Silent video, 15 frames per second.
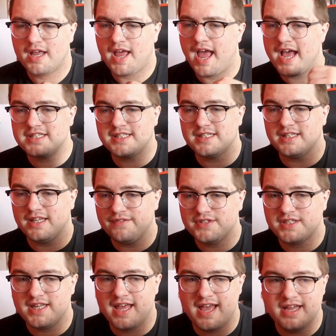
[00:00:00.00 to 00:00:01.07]
as Liv
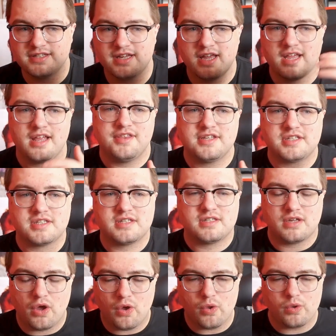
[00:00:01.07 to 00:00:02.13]
said, this
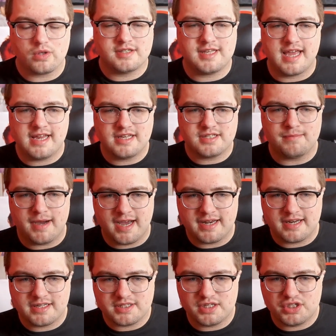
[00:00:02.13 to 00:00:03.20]
whole data
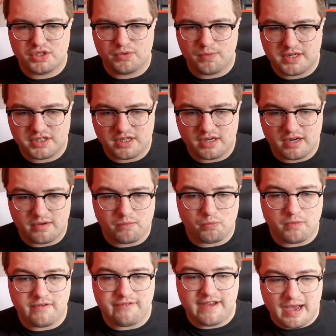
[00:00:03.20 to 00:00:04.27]
mining situation, and
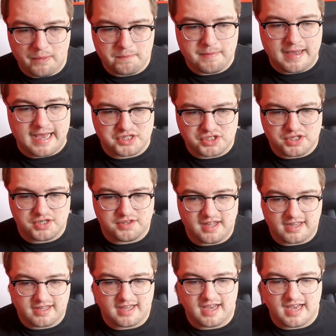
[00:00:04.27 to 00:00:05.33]
with how passionate
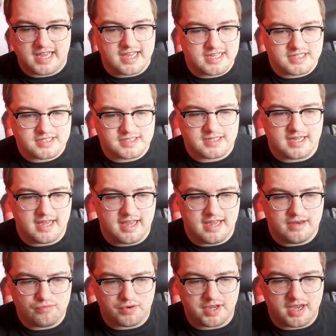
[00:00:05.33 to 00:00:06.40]
that guy is
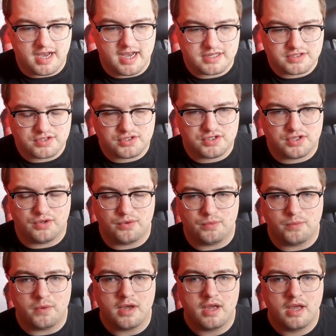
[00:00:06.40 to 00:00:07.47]
in regards to